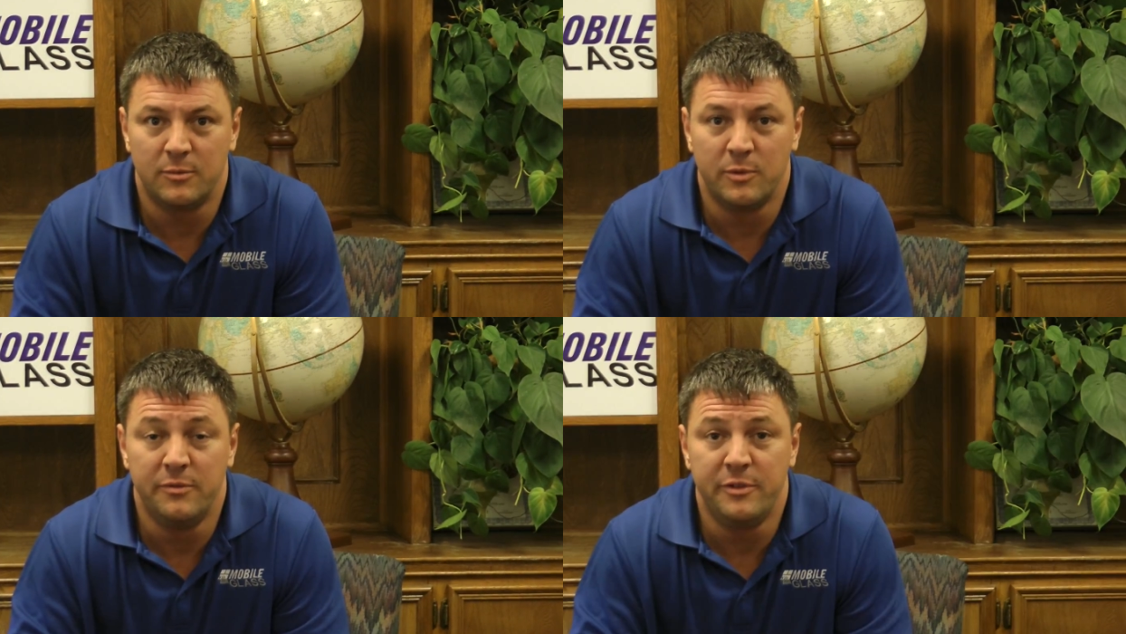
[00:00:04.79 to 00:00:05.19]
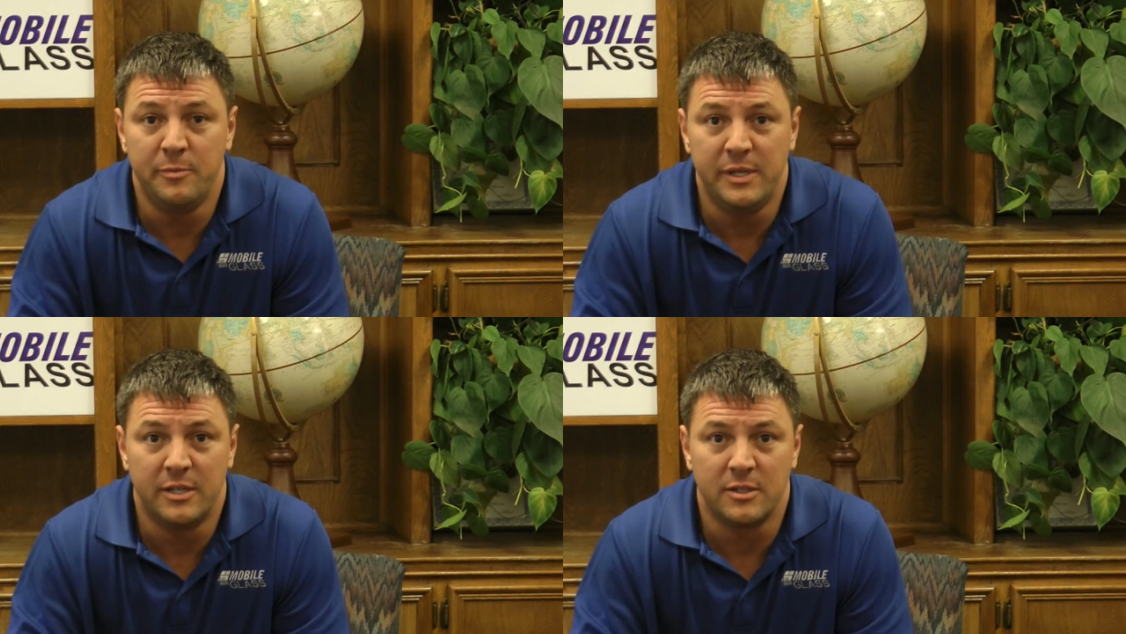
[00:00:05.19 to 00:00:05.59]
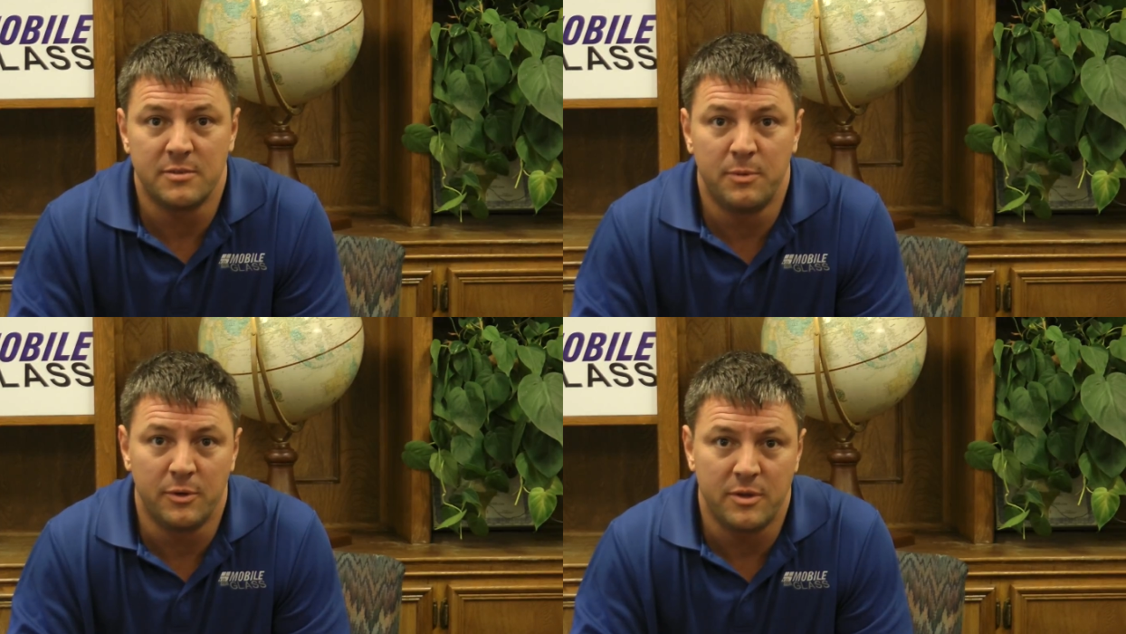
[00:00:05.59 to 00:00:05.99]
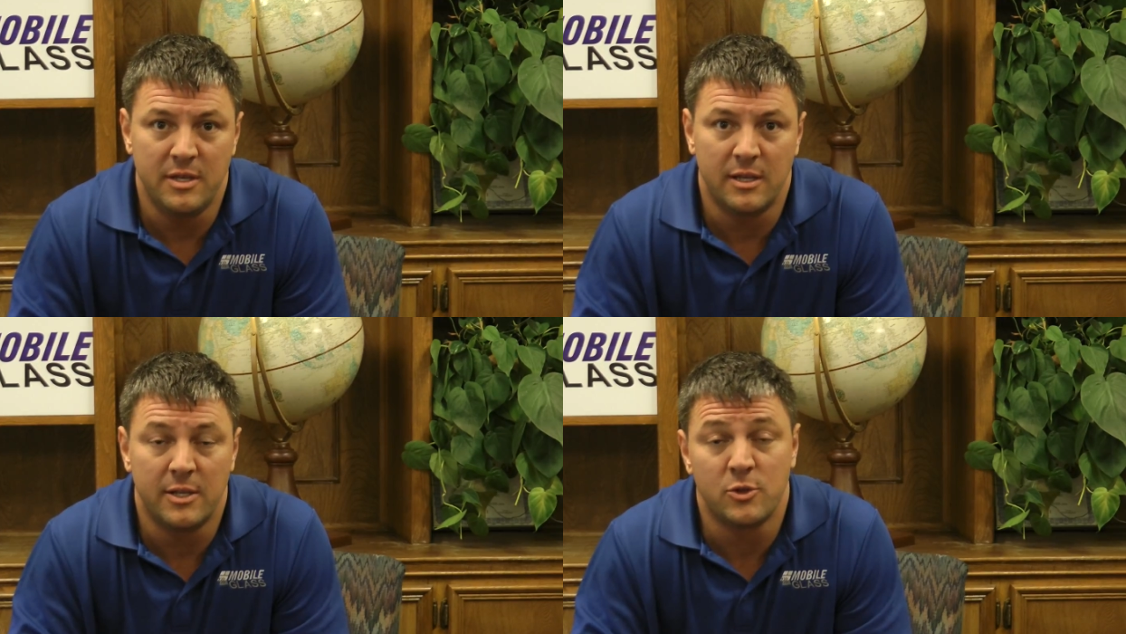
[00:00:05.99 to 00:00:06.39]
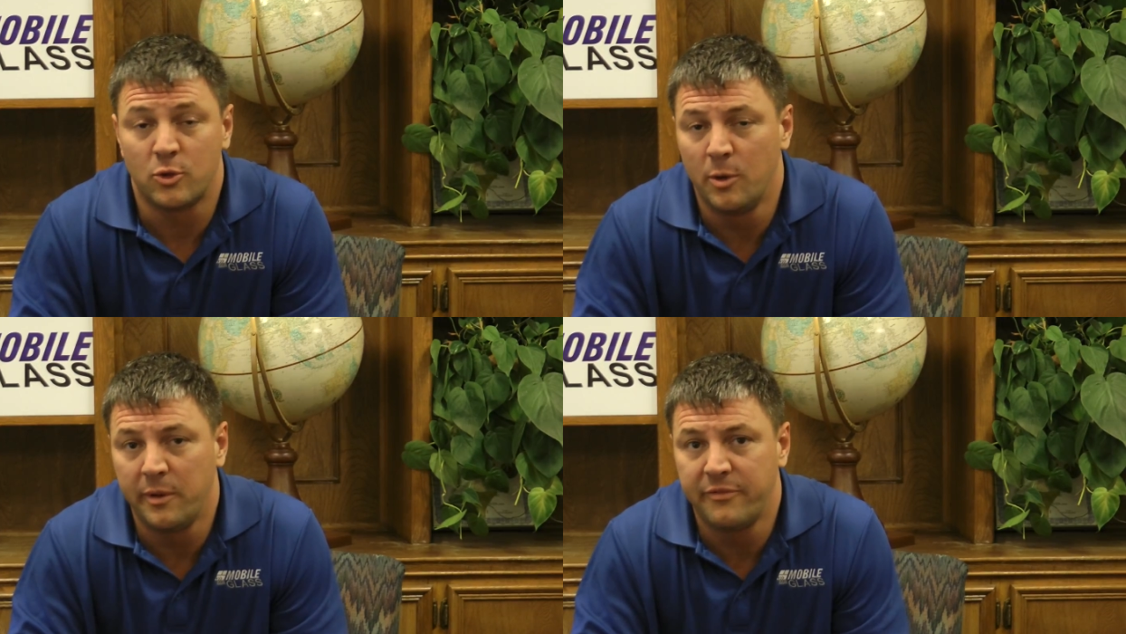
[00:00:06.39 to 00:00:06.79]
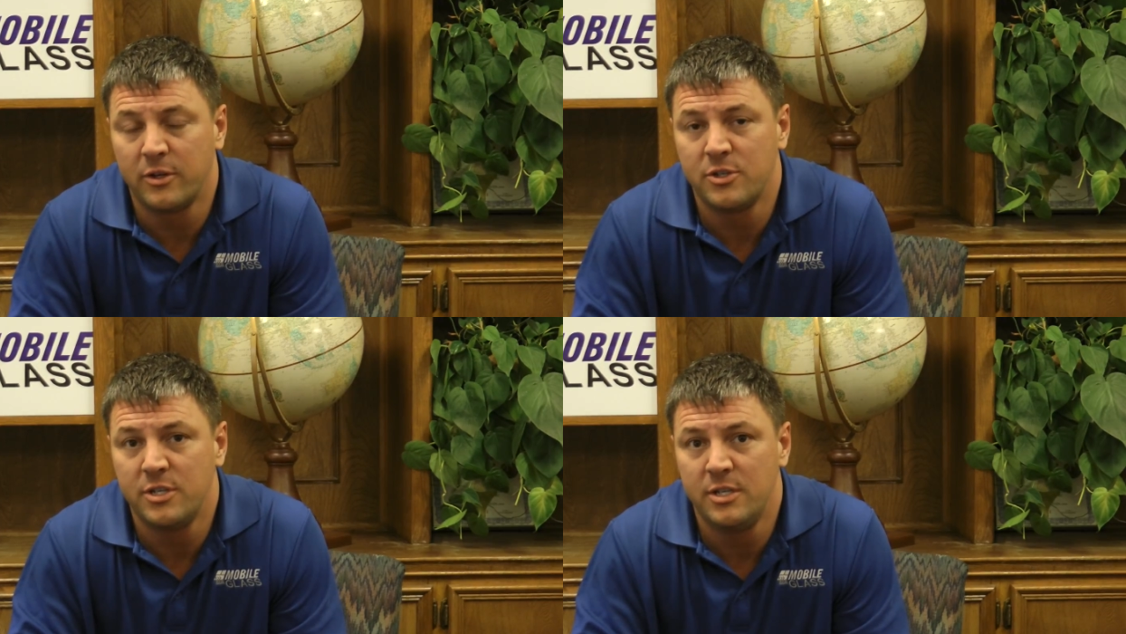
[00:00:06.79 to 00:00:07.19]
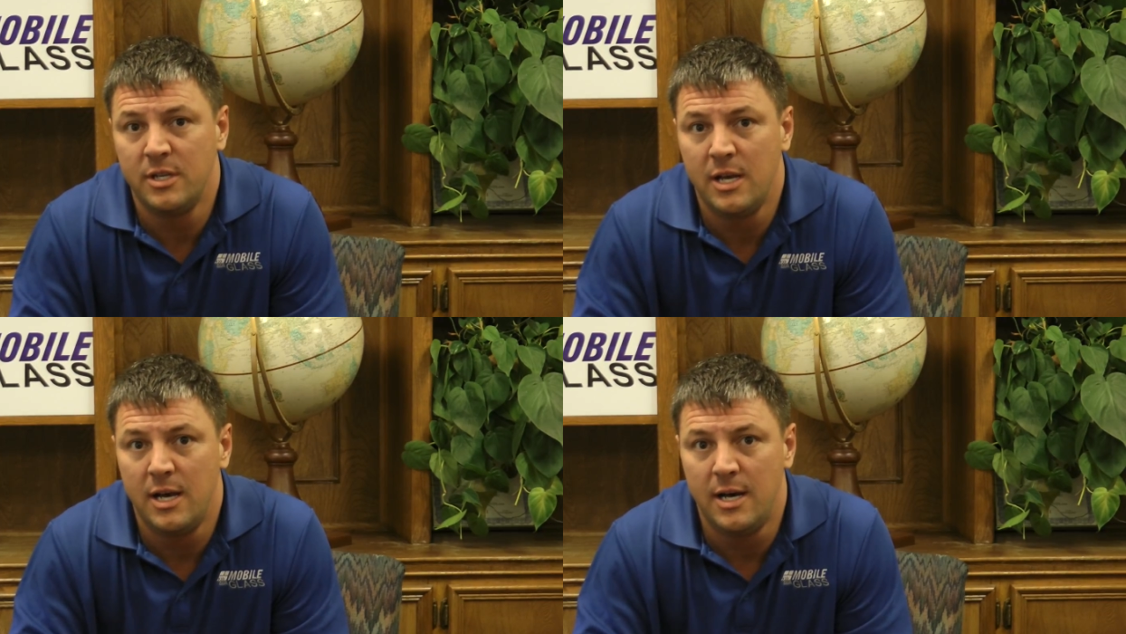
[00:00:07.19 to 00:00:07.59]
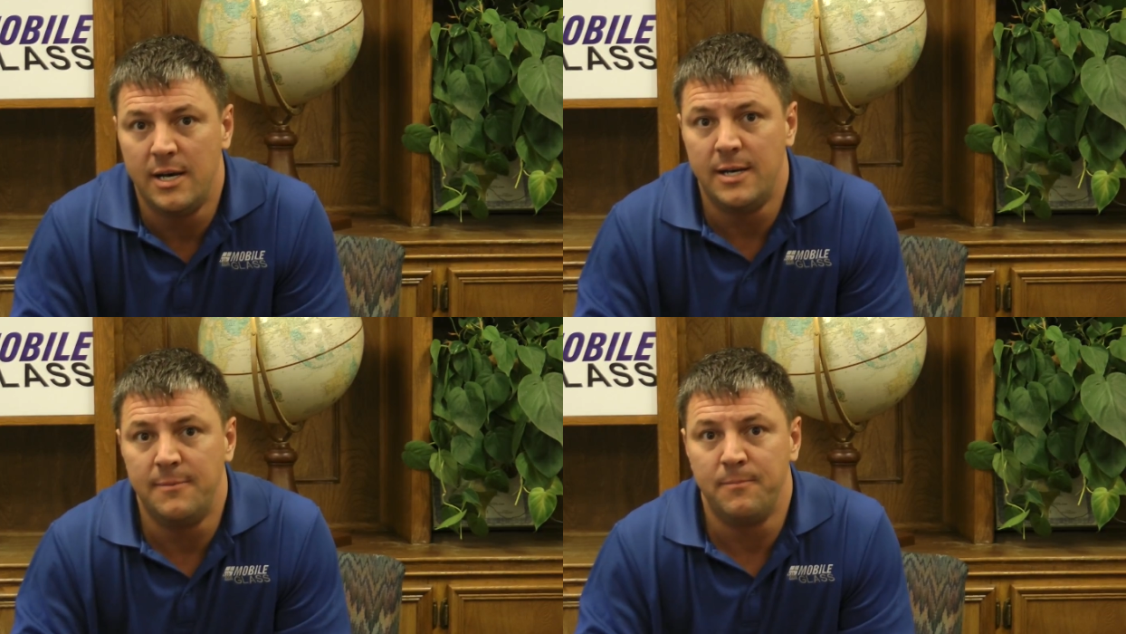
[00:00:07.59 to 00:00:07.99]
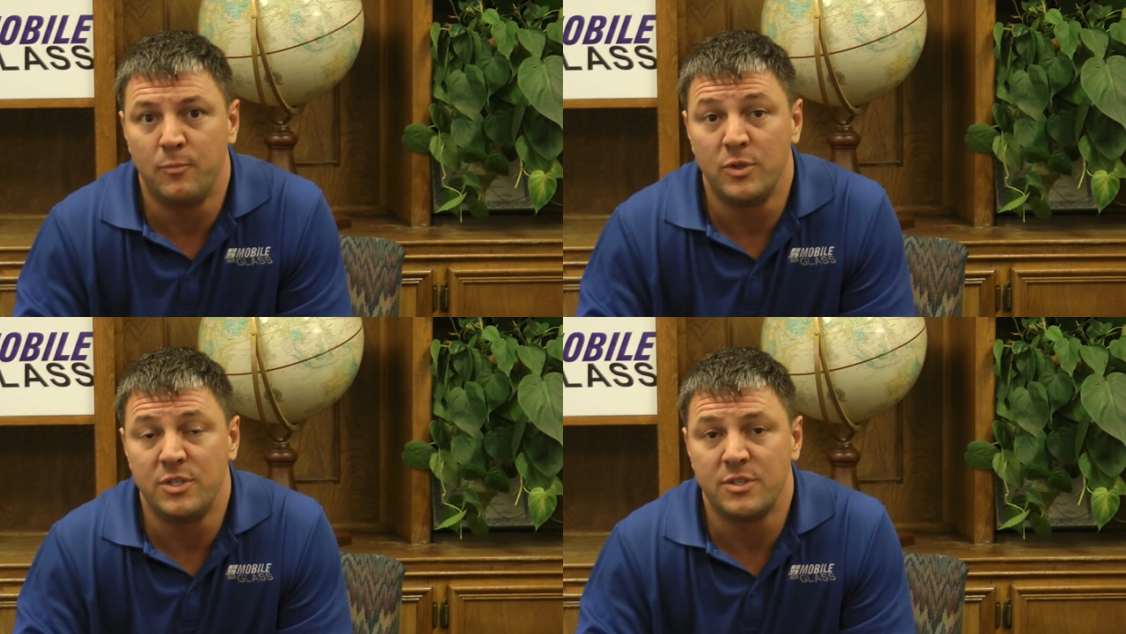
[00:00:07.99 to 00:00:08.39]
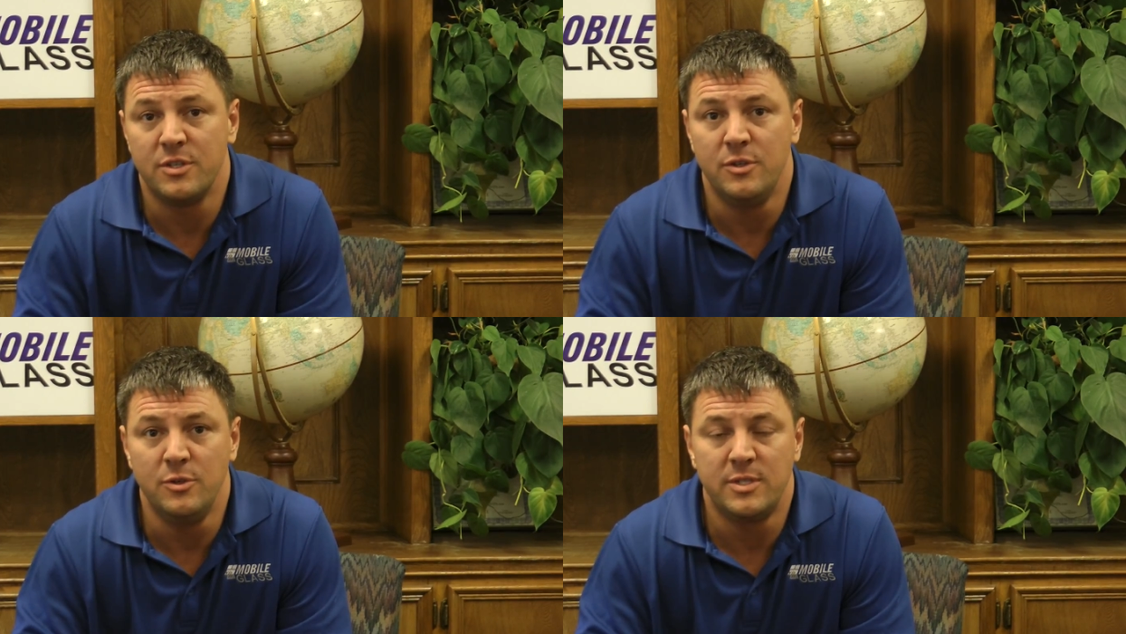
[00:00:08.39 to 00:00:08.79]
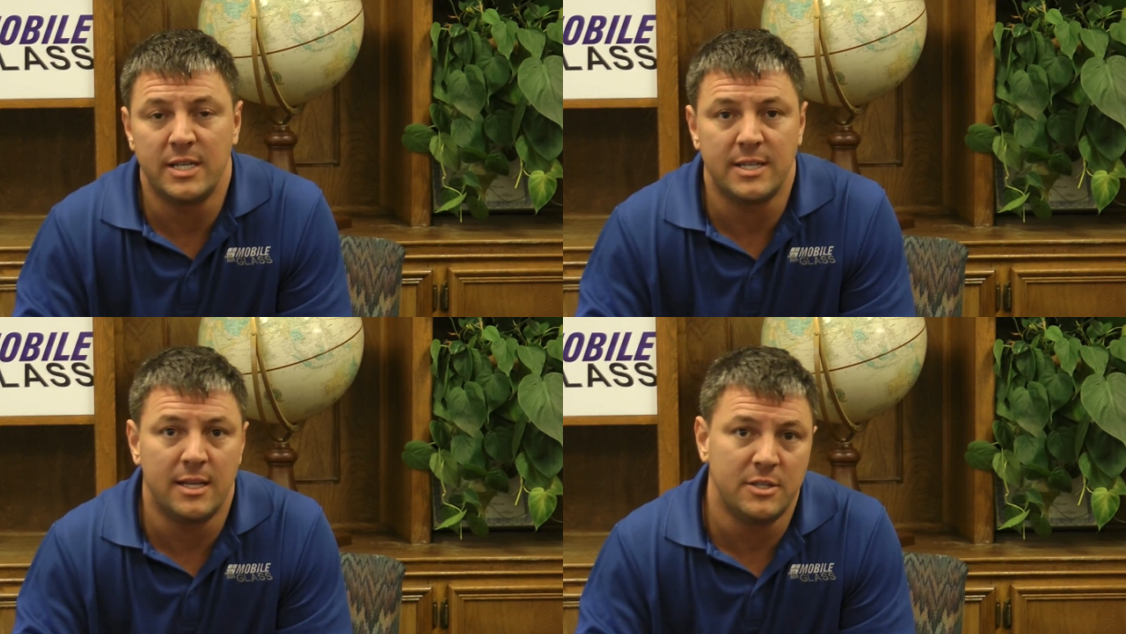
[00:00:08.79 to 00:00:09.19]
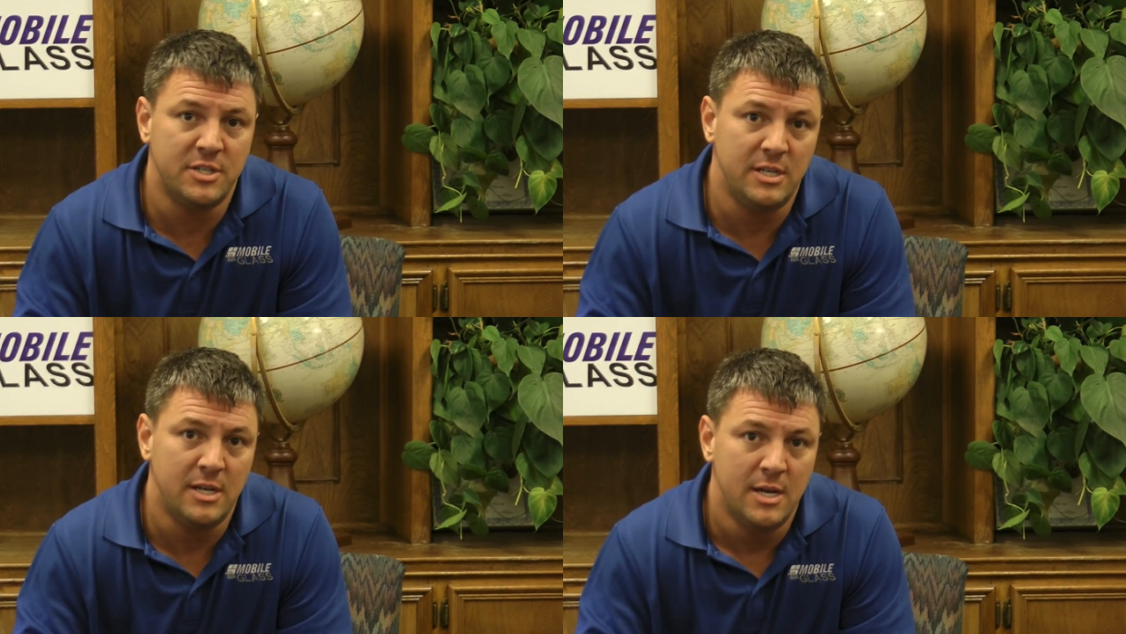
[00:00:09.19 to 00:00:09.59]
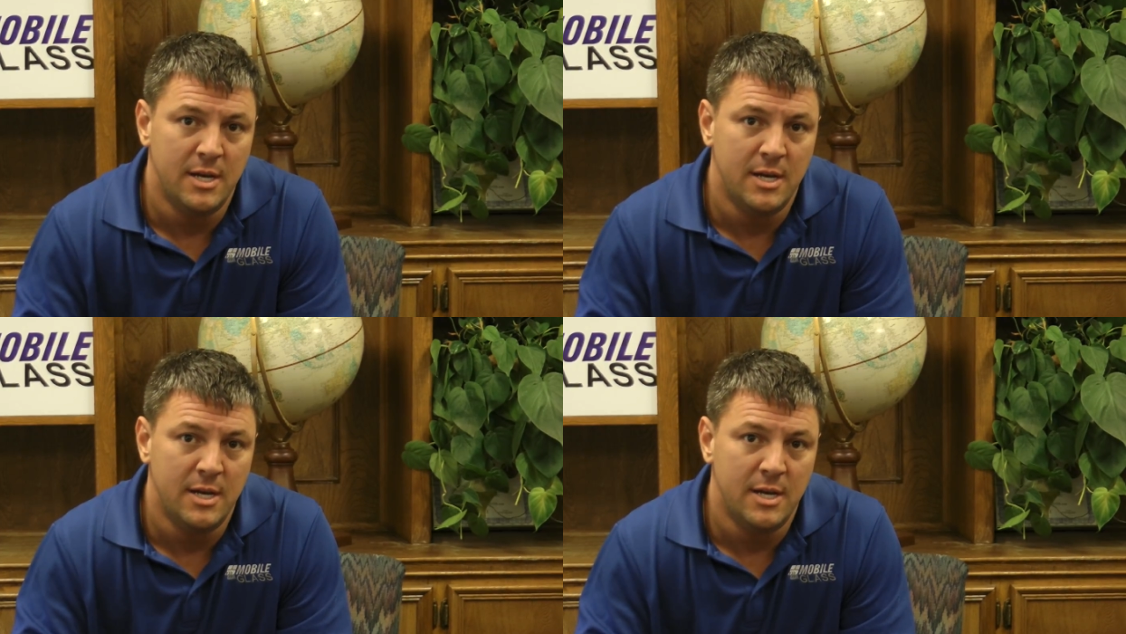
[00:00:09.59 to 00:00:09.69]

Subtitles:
rear view mirrors, both the electrochromic version, which is the new technology,